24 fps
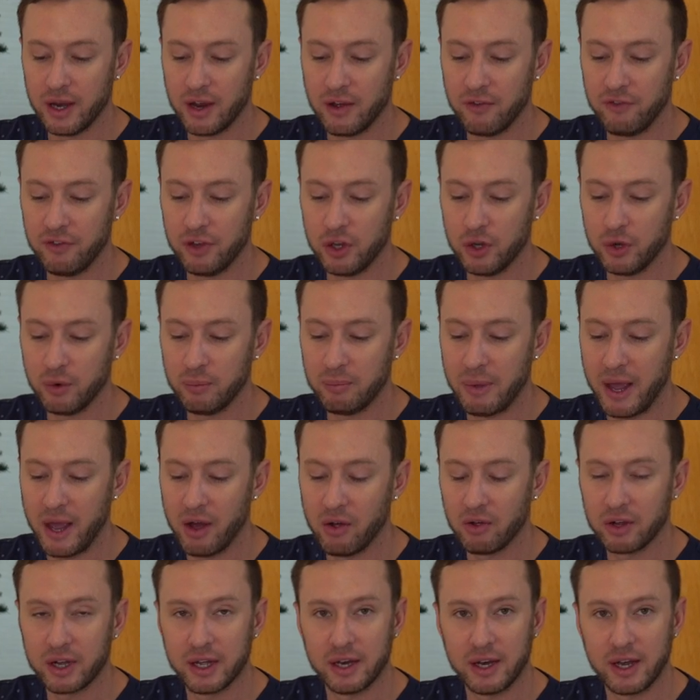in a few
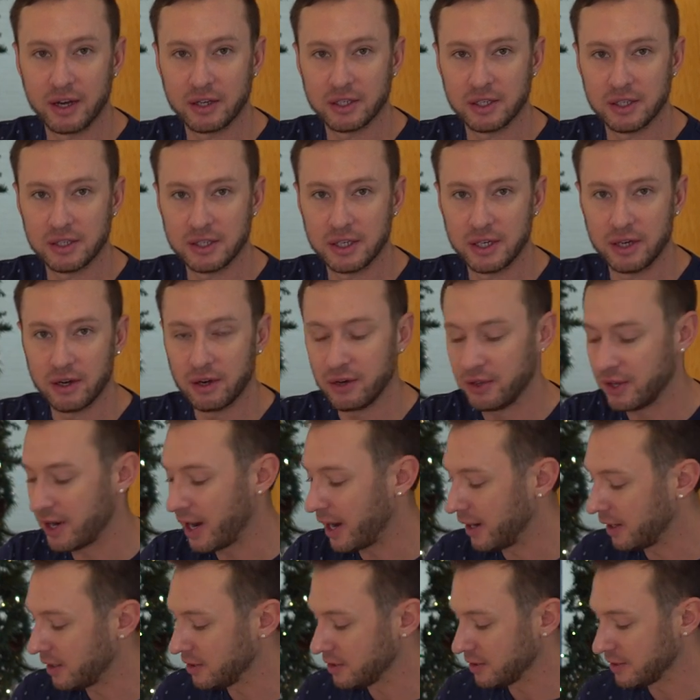male connections here that
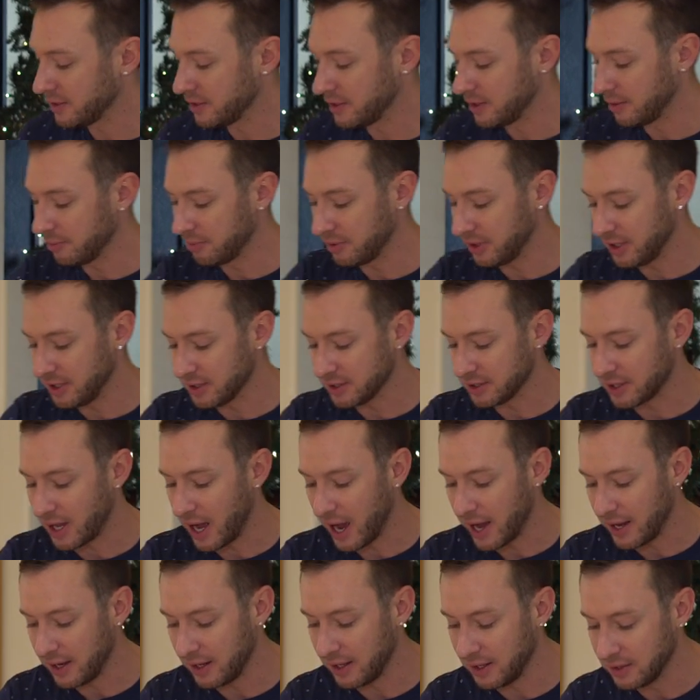I can just simply
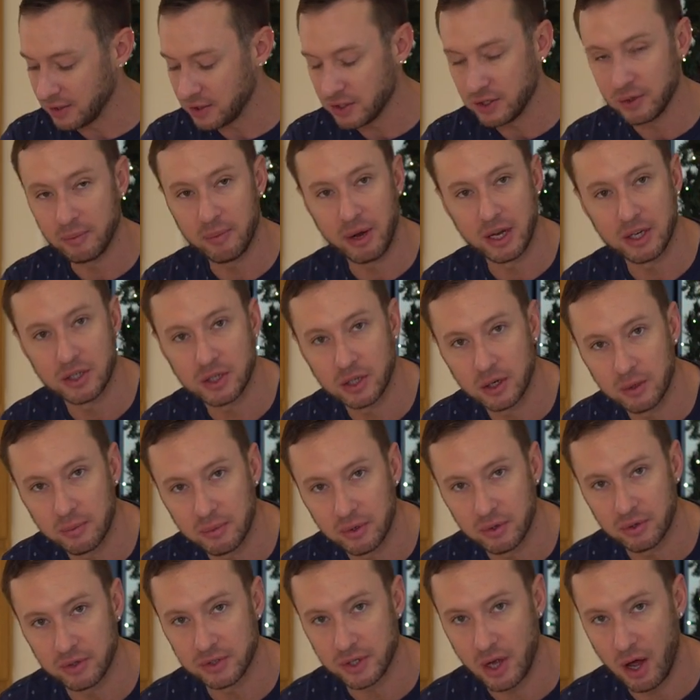slide into my
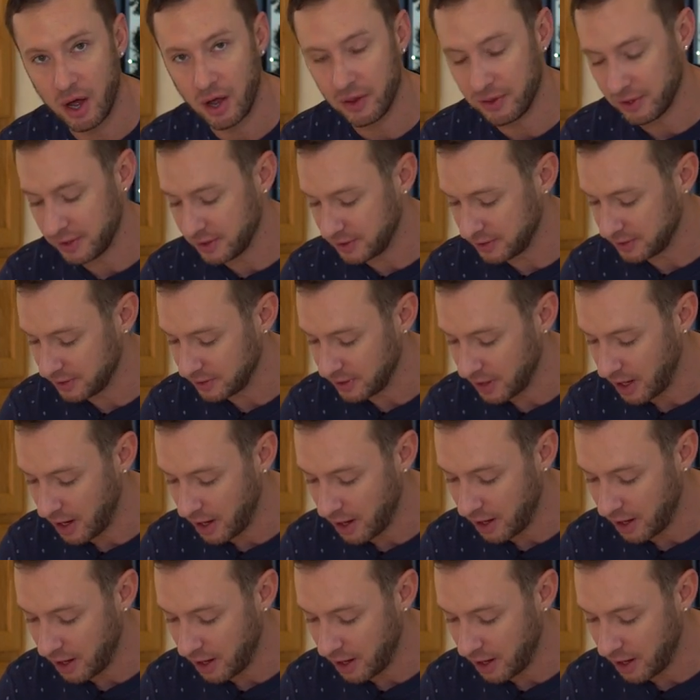terminals on this